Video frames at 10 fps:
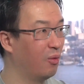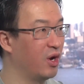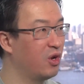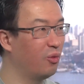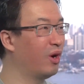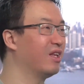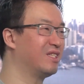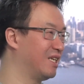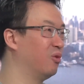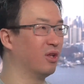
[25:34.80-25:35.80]
where you don't want to
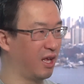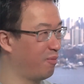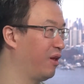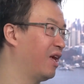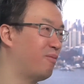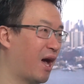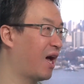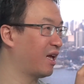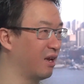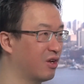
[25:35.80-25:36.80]
deal with like
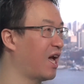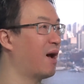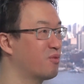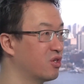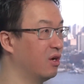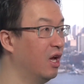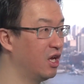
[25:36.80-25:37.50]
playback and caption.